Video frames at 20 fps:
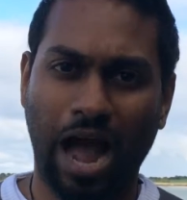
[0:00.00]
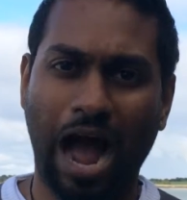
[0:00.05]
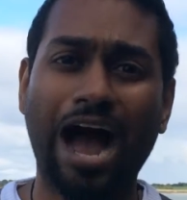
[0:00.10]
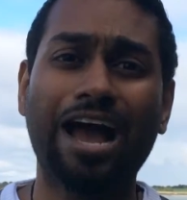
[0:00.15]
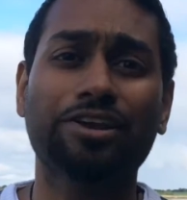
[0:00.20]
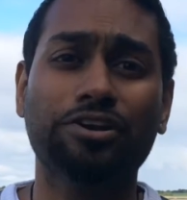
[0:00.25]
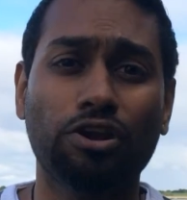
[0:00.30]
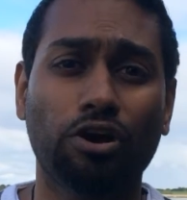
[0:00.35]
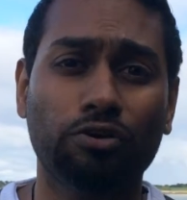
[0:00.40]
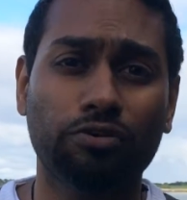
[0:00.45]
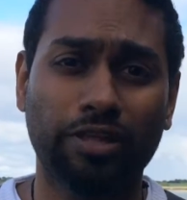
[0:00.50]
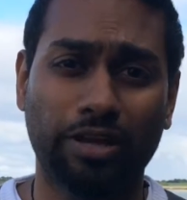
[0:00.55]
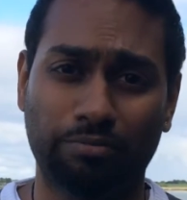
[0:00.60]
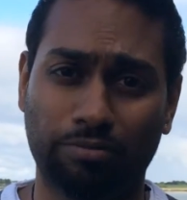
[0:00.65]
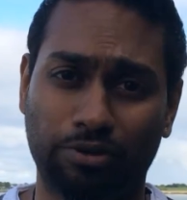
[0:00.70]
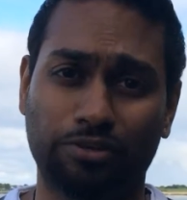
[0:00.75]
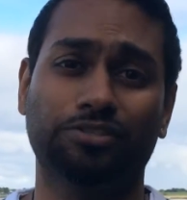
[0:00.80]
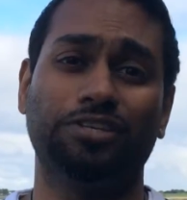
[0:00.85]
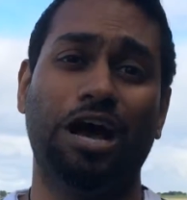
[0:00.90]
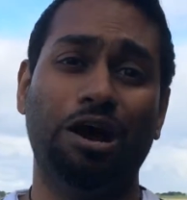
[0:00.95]
I know that
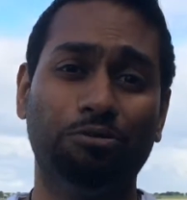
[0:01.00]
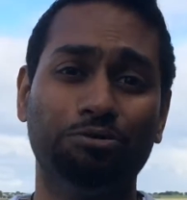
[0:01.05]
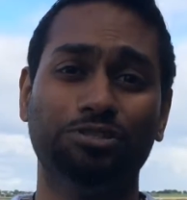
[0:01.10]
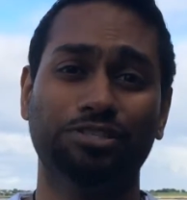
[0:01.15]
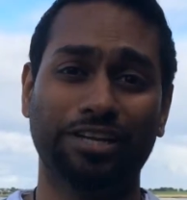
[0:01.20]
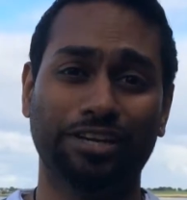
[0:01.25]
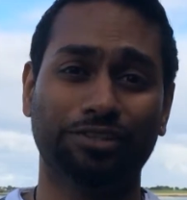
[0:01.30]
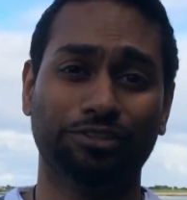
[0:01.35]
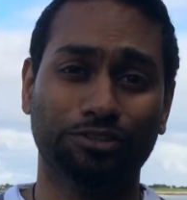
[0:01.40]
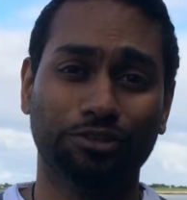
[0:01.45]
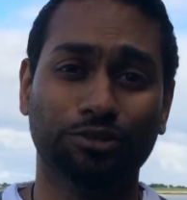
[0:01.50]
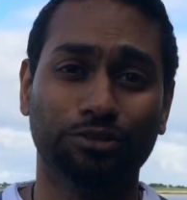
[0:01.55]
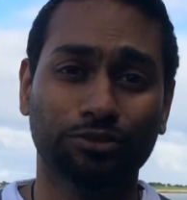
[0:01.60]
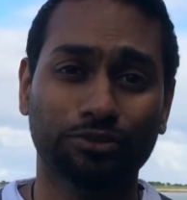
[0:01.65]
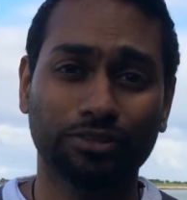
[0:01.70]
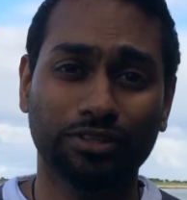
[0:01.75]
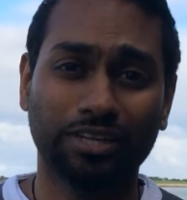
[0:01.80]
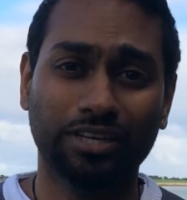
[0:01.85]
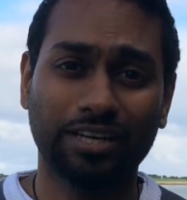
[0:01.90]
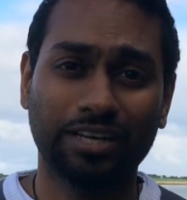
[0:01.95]
because I was there too.
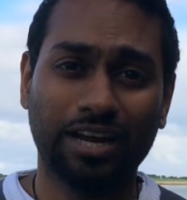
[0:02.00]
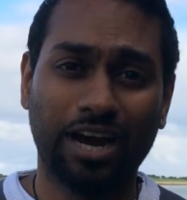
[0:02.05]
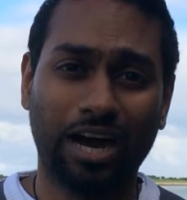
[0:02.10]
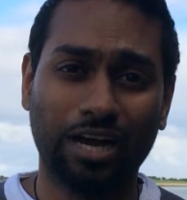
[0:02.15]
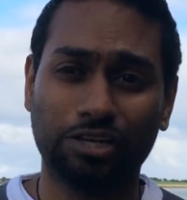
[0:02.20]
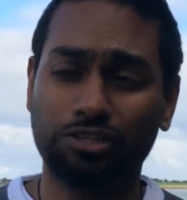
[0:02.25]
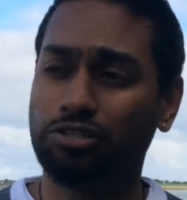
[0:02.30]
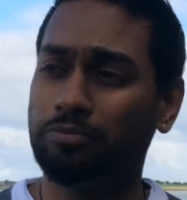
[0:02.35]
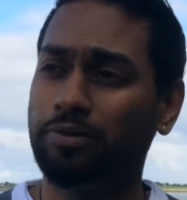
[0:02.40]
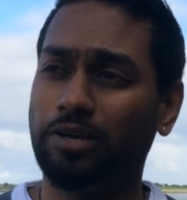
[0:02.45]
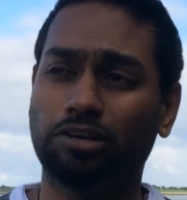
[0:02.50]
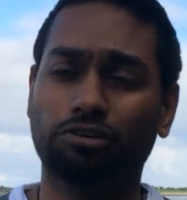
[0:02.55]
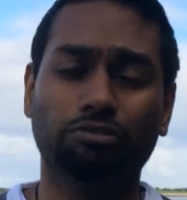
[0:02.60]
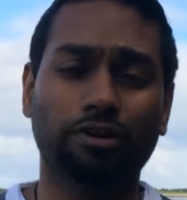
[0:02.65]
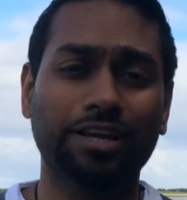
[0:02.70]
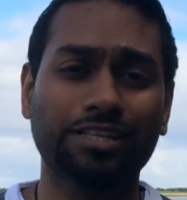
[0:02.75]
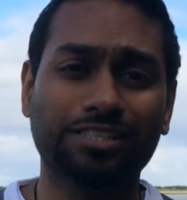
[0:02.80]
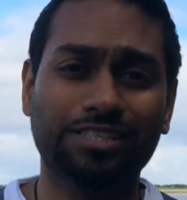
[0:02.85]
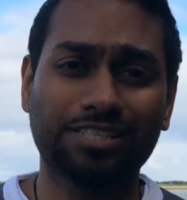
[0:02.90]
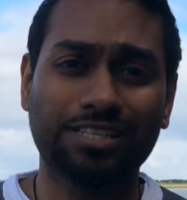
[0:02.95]
I used to be a
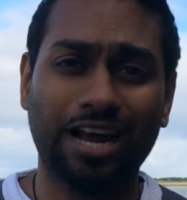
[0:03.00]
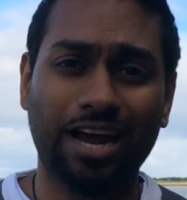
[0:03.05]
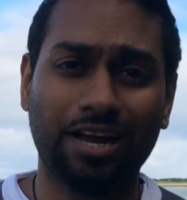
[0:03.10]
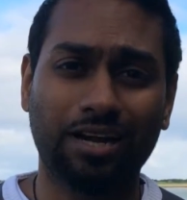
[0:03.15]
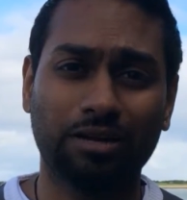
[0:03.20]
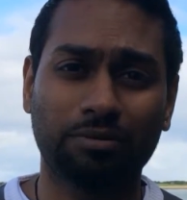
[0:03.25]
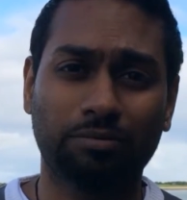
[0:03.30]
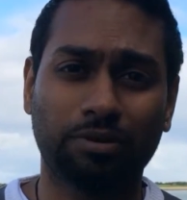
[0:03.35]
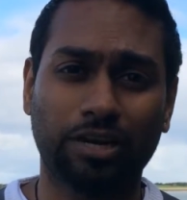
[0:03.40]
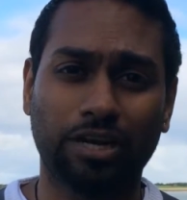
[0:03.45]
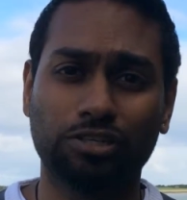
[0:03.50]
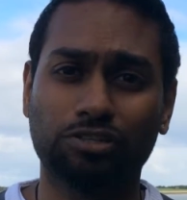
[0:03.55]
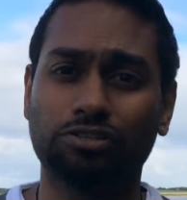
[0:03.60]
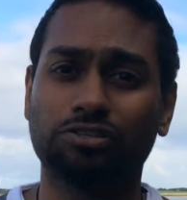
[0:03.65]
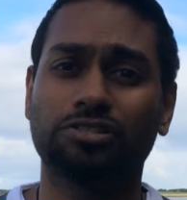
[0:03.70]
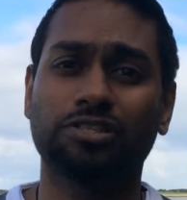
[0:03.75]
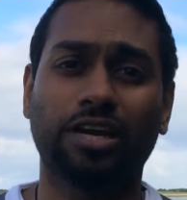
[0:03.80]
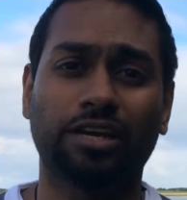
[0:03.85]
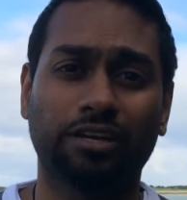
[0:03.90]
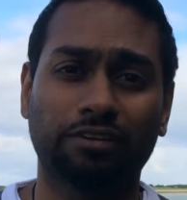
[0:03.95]
great starter, but I used to
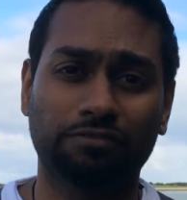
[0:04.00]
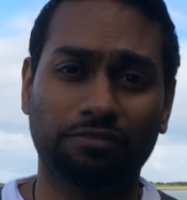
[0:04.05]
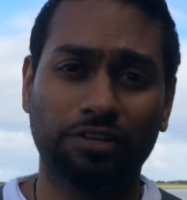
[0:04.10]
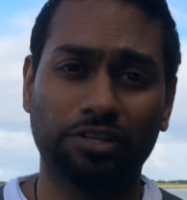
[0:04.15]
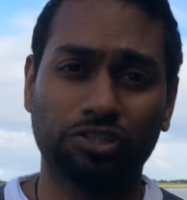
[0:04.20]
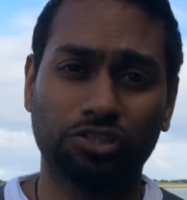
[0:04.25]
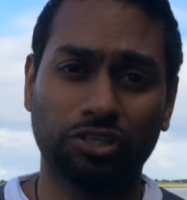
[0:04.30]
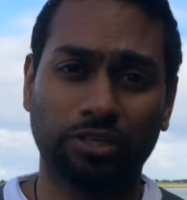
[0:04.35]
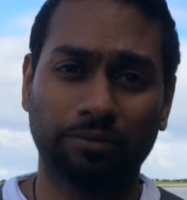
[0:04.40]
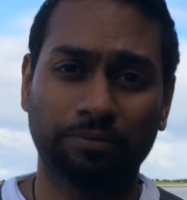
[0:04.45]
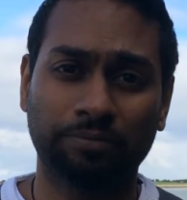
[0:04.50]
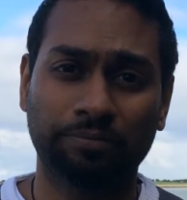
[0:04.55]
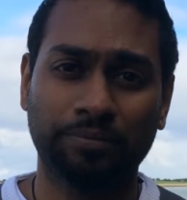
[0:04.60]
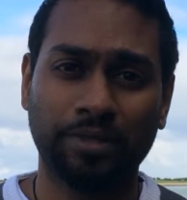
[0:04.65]
suck at finishing.